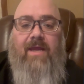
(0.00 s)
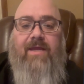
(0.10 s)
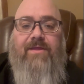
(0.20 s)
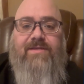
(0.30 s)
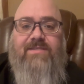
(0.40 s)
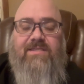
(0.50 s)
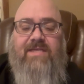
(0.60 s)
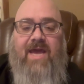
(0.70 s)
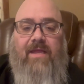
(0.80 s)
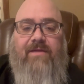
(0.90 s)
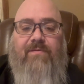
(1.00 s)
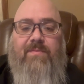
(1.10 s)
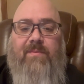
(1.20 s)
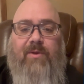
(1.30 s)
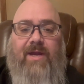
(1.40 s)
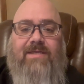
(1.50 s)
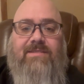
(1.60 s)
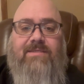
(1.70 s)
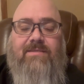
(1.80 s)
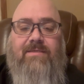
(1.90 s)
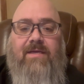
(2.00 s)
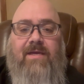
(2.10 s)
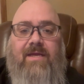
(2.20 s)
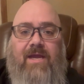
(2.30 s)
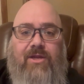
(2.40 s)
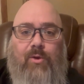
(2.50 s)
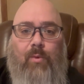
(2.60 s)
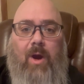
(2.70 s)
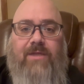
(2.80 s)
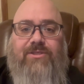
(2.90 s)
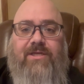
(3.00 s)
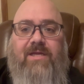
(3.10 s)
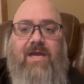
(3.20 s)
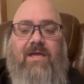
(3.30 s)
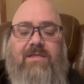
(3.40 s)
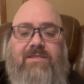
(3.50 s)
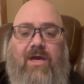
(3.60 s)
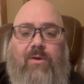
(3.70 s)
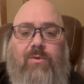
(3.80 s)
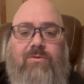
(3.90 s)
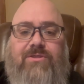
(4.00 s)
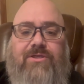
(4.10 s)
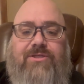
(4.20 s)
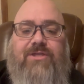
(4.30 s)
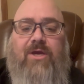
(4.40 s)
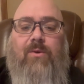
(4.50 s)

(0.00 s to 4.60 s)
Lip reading: this is Kelly from the Bricks, and you're watching The Roosta Show.